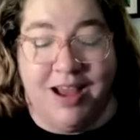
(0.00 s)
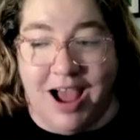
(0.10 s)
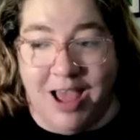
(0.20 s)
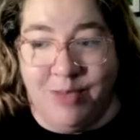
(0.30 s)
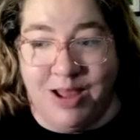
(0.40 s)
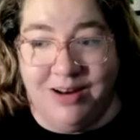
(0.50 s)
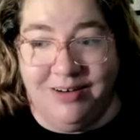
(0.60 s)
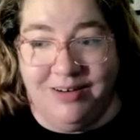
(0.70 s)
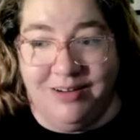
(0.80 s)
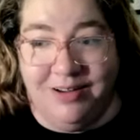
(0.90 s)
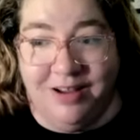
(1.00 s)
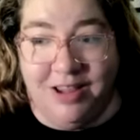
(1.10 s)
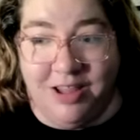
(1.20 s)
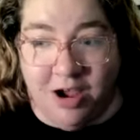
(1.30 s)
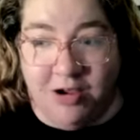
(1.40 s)
I met a
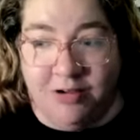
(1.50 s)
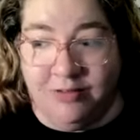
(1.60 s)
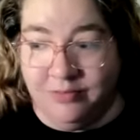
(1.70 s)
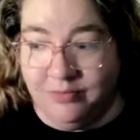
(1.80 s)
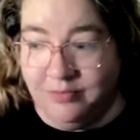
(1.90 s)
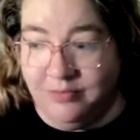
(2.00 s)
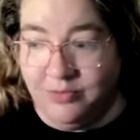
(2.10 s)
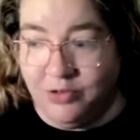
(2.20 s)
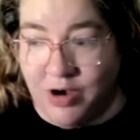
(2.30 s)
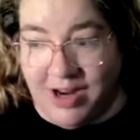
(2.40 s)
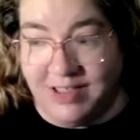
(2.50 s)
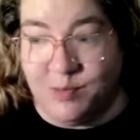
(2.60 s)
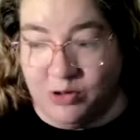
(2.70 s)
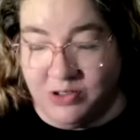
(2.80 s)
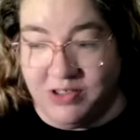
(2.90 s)
young trans
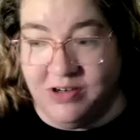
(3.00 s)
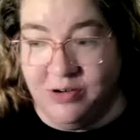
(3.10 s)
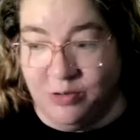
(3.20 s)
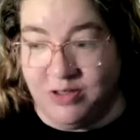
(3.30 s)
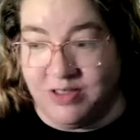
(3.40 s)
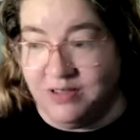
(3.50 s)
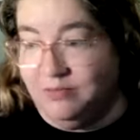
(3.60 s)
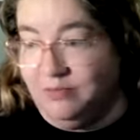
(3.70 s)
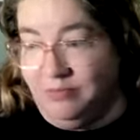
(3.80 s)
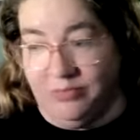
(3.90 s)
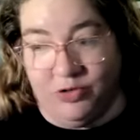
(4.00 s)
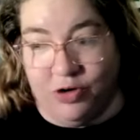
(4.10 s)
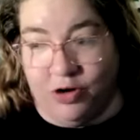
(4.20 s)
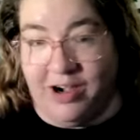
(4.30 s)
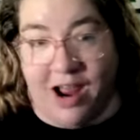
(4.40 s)
person who is
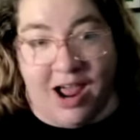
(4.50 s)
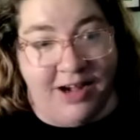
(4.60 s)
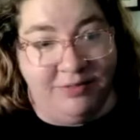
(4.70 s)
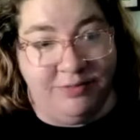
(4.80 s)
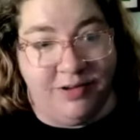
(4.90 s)
turning 9